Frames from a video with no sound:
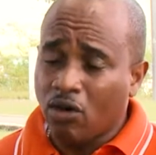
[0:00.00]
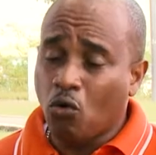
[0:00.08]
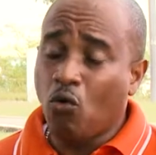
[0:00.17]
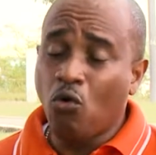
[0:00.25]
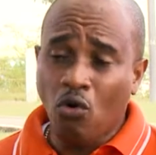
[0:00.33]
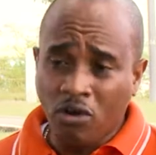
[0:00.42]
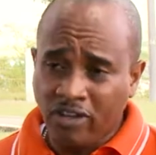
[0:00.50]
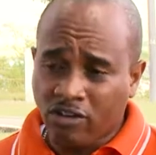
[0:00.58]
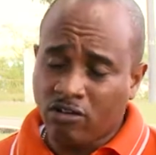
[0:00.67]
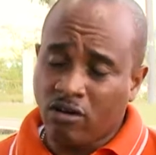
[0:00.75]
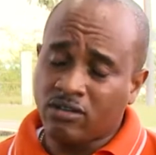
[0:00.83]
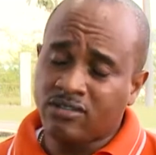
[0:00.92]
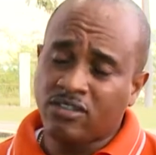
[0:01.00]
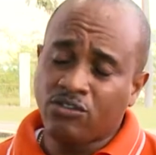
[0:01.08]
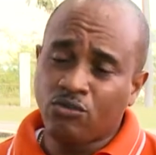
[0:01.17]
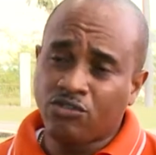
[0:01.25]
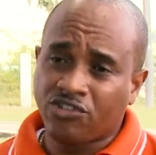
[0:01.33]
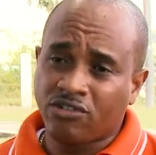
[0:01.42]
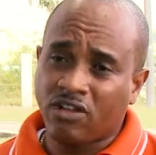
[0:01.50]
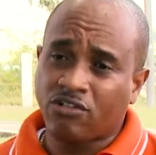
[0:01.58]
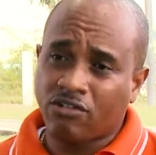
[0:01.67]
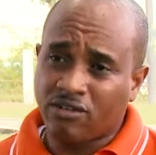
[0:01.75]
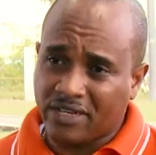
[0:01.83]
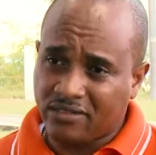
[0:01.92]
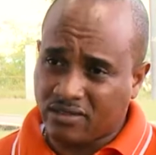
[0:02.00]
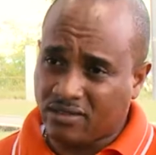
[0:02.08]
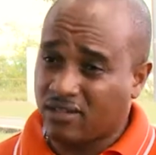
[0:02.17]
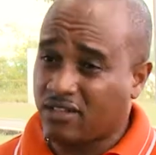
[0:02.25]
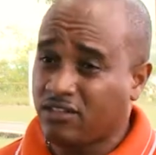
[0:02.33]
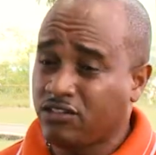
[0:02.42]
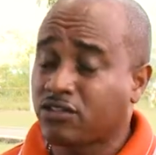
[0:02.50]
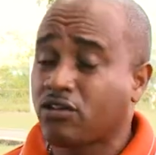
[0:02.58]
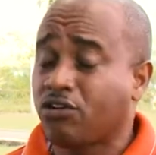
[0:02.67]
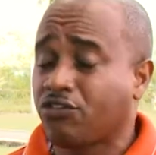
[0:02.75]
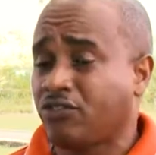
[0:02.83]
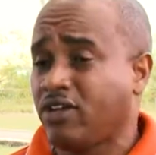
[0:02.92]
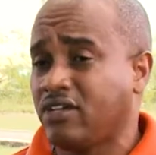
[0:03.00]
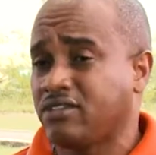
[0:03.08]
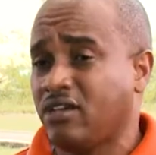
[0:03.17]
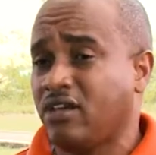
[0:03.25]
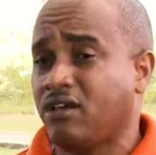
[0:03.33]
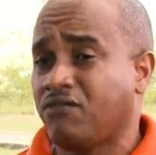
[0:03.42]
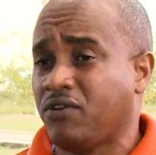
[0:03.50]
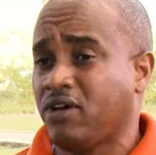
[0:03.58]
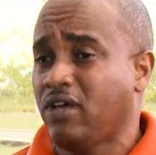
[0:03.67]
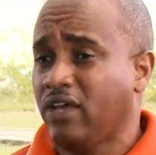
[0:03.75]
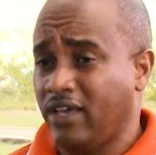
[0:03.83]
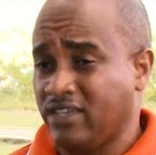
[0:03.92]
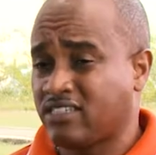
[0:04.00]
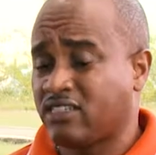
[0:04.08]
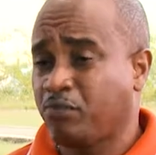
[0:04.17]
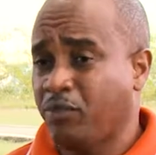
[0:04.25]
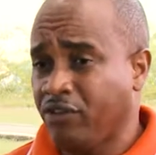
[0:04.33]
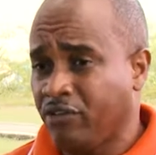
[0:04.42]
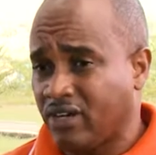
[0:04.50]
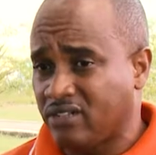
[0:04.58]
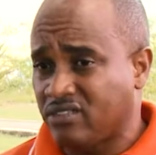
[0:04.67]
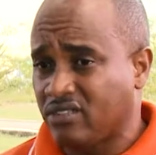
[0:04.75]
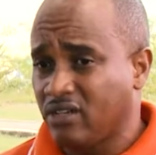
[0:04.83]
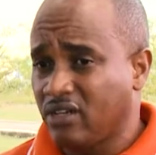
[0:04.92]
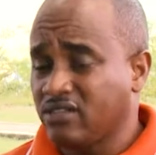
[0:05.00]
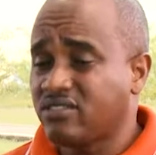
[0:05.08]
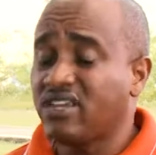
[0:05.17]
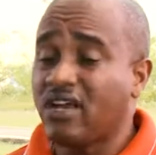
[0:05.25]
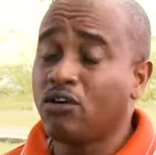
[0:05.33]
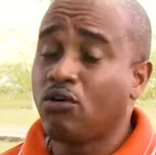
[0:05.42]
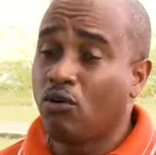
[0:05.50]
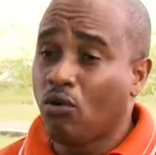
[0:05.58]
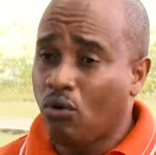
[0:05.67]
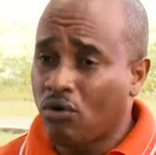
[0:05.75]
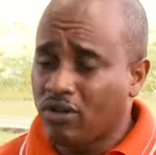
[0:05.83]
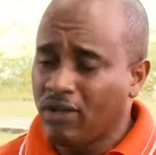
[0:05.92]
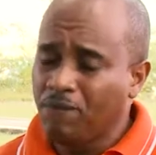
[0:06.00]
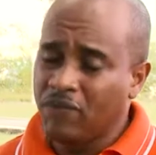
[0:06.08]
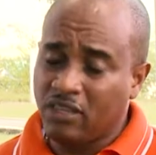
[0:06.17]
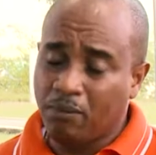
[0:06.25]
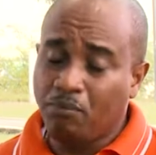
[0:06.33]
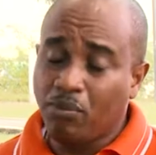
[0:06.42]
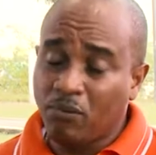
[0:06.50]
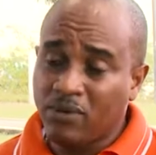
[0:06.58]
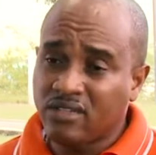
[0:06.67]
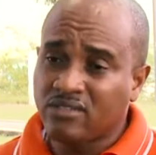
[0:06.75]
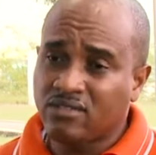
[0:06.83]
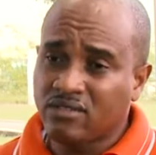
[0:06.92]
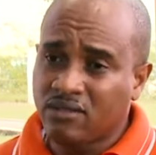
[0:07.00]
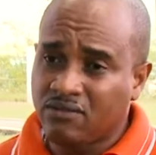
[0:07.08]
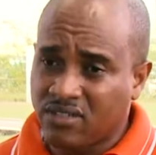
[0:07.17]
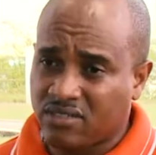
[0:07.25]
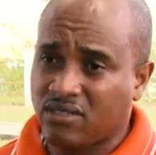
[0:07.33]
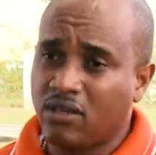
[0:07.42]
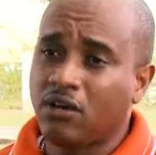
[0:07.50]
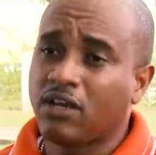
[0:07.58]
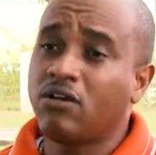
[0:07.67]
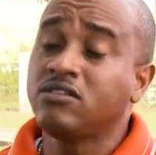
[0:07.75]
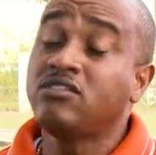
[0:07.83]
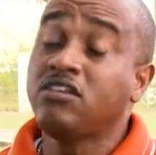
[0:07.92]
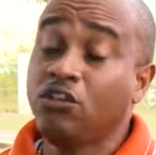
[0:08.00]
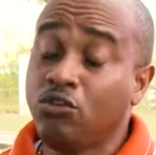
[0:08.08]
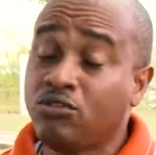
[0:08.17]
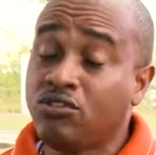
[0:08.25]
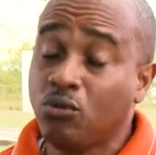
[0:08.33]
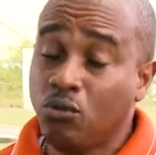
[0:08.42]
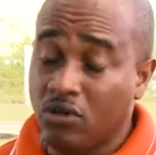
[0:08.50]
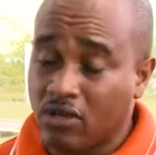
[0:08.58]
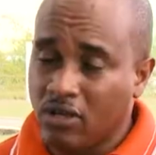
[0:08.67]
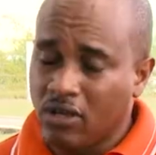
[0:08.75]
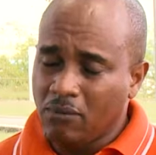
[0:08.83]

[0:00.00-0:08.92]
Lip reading: All the constitutional crisis that this country has ever experienced, thank God the public service continued to work.